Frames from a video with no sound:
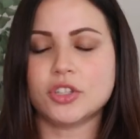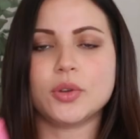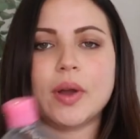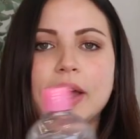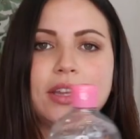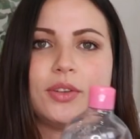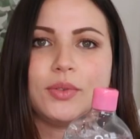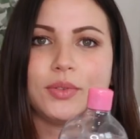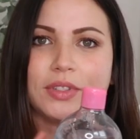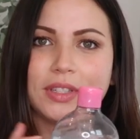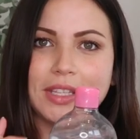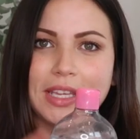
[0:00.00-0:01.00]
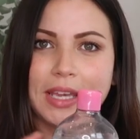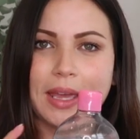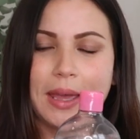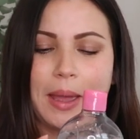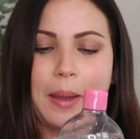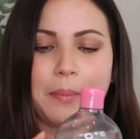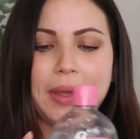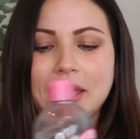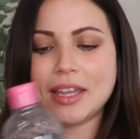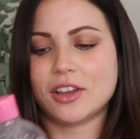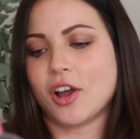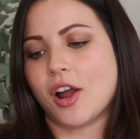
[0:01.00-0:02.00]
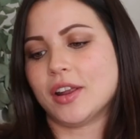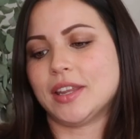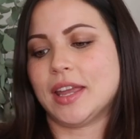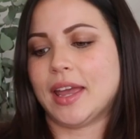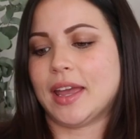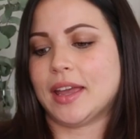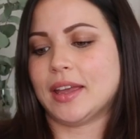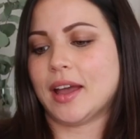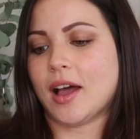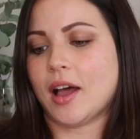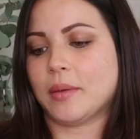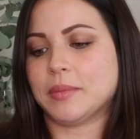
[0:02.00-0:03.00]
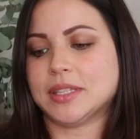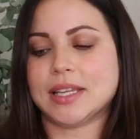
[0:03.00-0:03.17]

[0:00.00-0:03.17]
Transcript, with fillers: So I use the pink Garnier um,